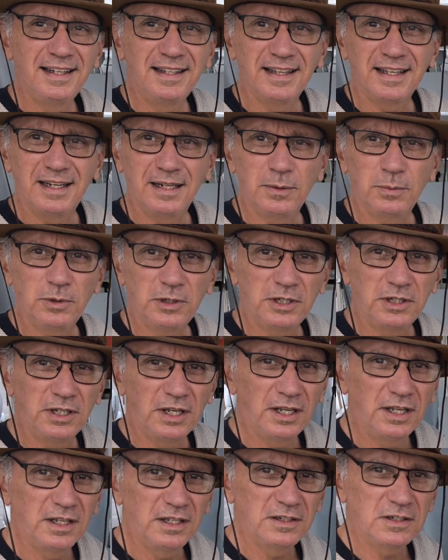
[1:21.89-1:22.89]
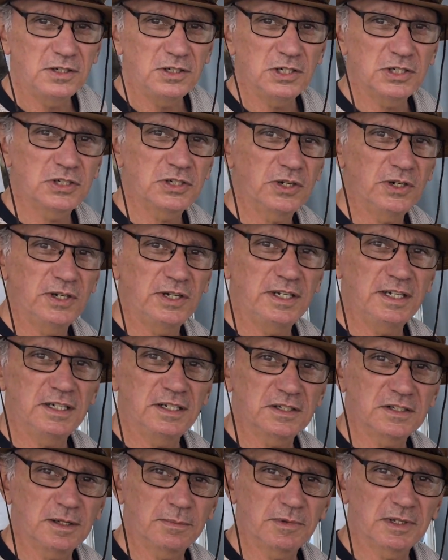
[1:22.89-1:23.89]
than it would to just turn it
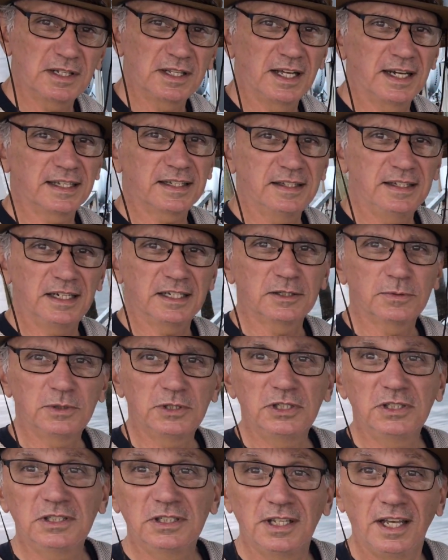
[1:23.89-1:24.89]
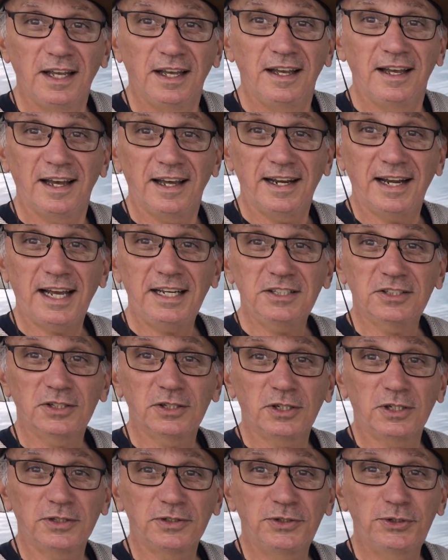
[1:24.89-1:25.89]
into something like this, which is a nice
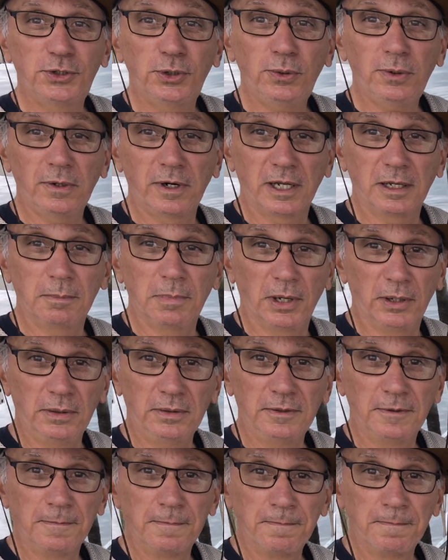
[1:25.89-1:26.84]
little touring boat.